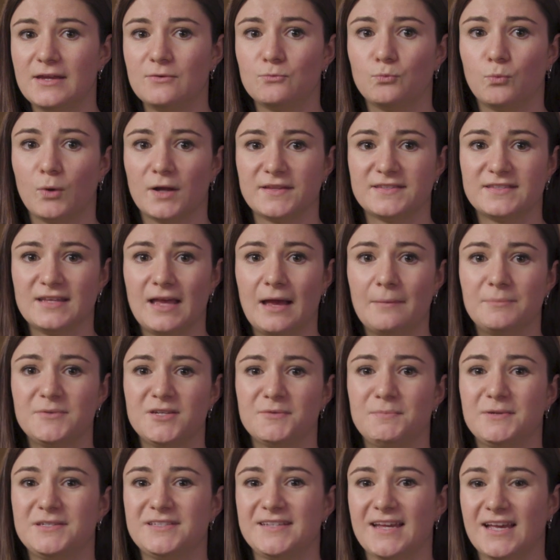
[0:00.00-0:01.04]
in WhatsApp
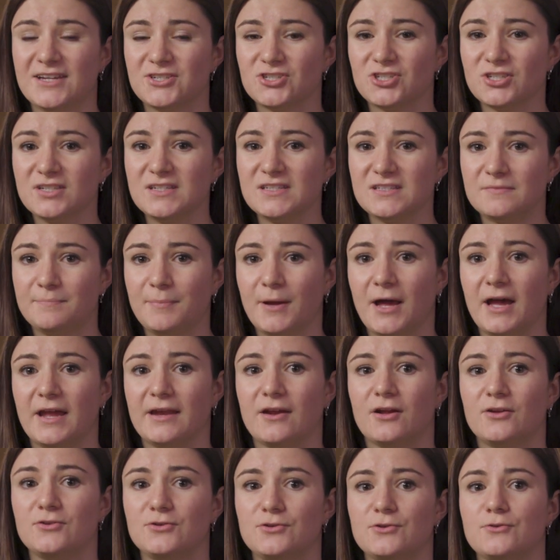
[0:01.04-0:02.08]
to potentially spy
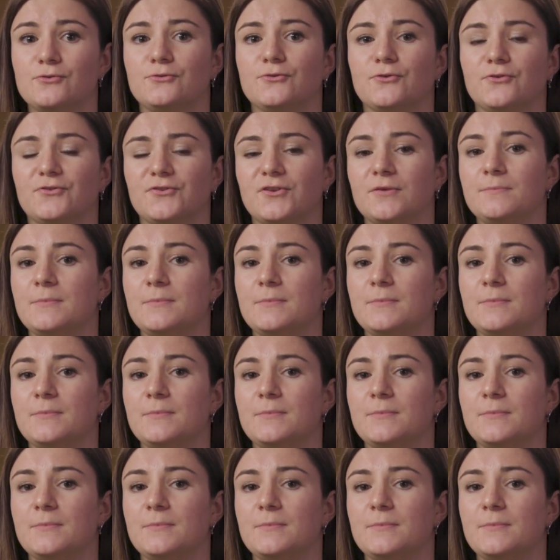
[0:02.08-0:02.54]
on users'